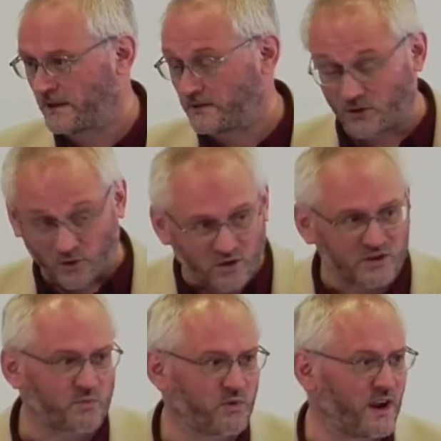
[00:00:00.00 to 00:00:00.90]
the
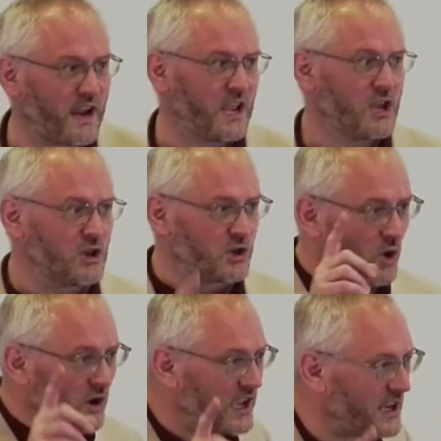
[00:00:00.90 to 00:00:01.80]
Lord's Prayer,
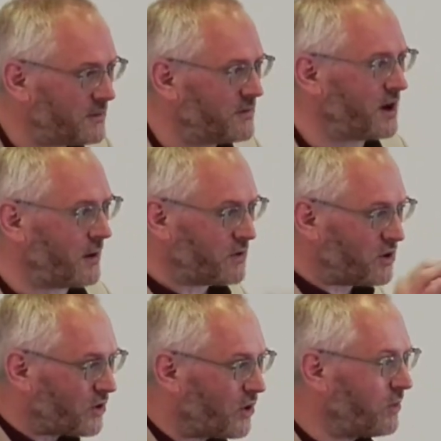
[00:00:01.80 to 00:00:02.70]
Your kingdom come,
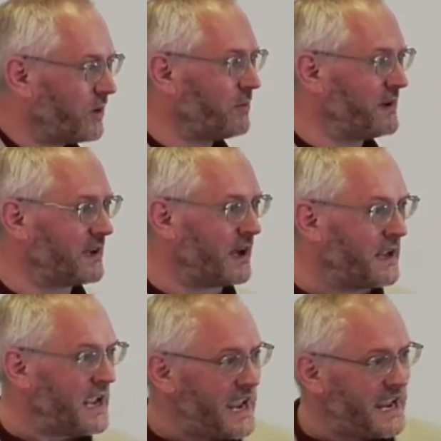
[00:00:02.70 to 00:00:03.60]
Your will be done.
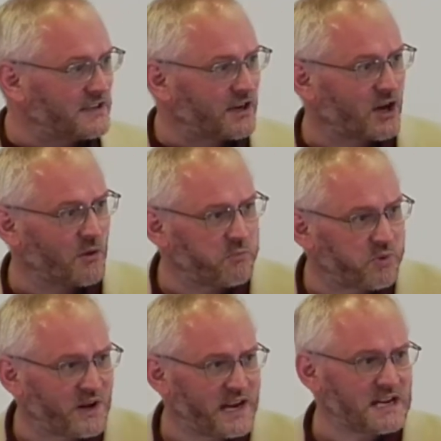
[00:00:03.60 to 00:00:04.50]
It's a
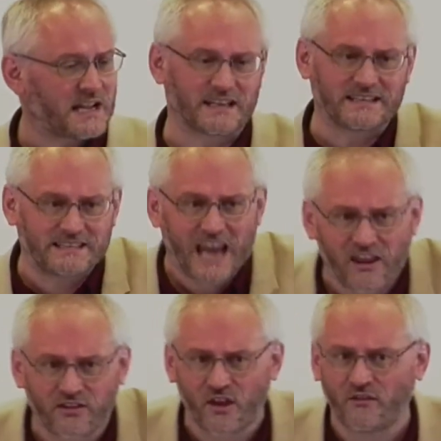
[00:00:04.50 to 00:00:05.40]
complete and utter
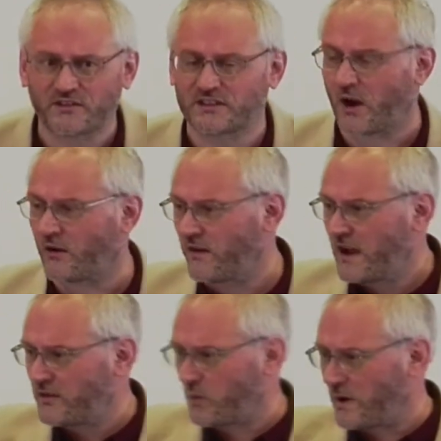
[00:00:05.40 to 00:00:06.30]
death of
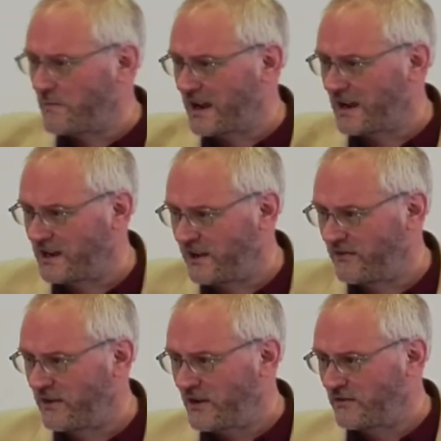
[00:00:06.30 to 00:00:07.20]
self that we might
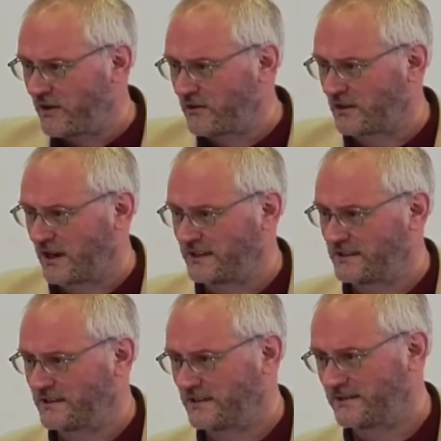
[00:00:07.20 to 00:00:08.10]
live for Christ.